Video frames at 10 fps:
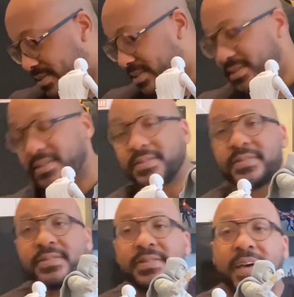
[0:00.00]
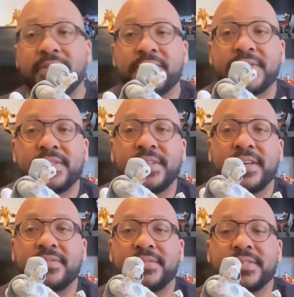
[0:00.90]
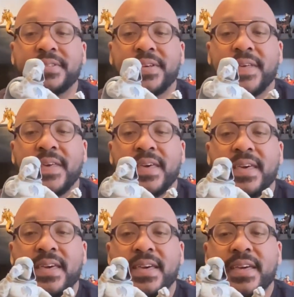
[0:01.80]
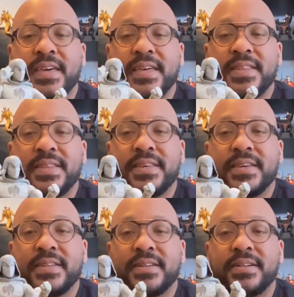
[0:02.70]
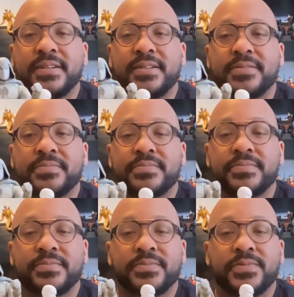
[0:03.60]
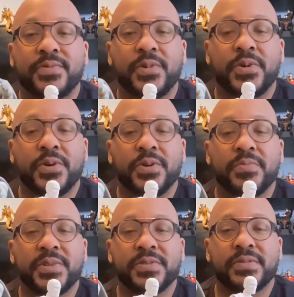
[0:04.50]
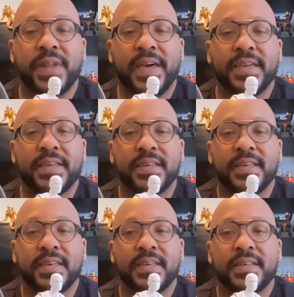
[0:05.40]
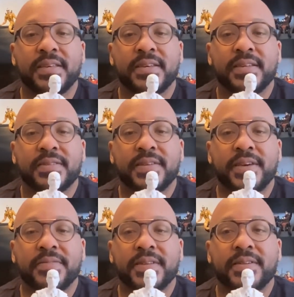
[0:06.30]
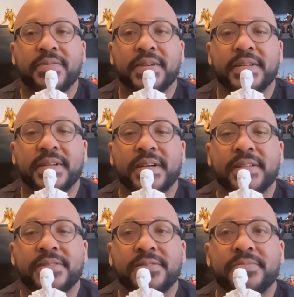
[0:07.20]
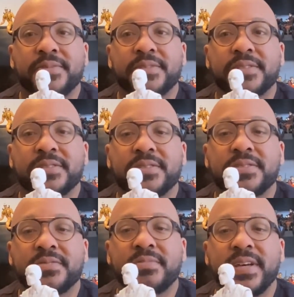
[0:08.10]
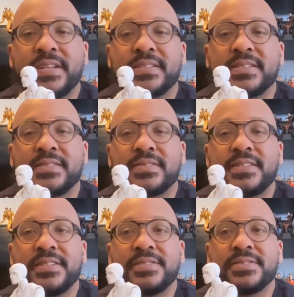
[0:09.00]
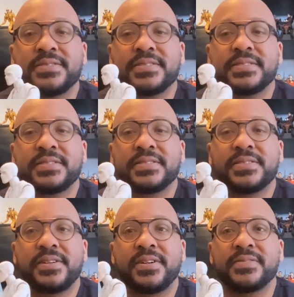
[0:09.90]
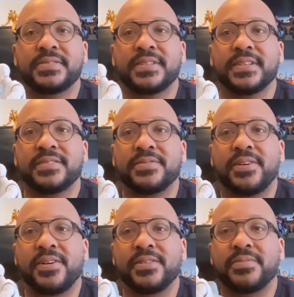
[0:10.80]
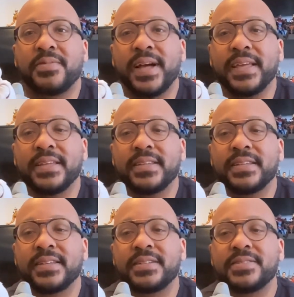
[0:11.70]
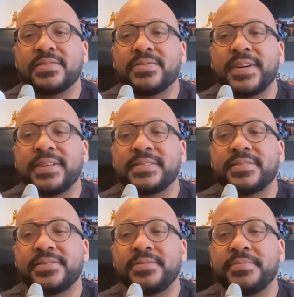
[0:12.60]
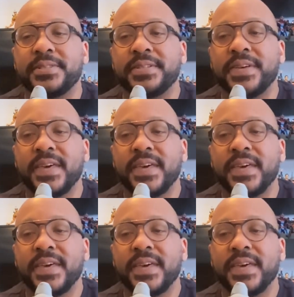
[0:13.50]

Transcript: the Diamond Select one. And then for Mr. Knight, same thing, we could have got a little more splashes of color just to offset all the white and contrast a little bit.